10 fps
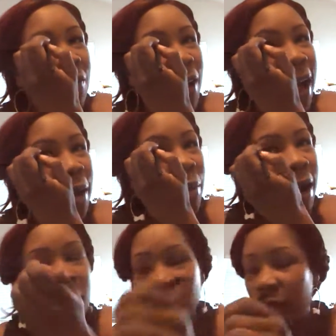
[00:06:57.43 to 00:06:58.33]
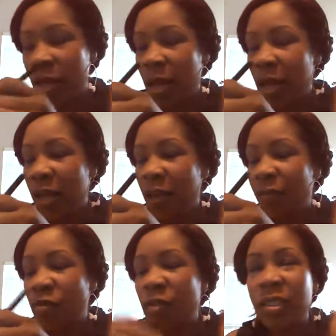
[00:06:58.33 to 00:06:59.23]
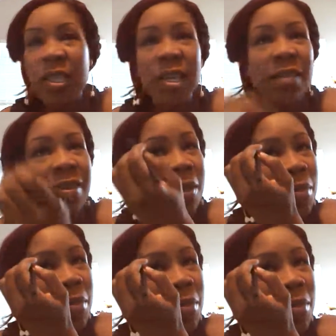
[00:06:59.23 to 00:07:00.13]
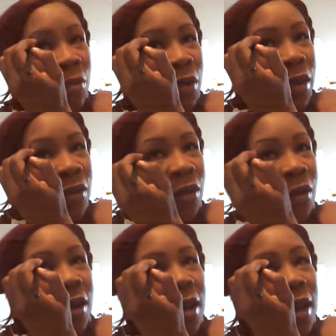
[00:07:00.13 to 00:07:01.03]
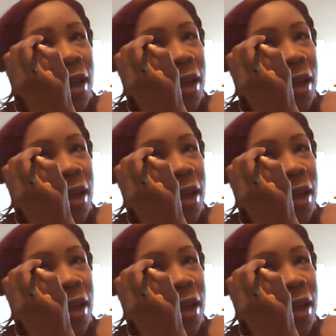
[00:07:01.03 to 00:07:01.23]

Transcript: set of eyebrows, and if you see it, that means they were either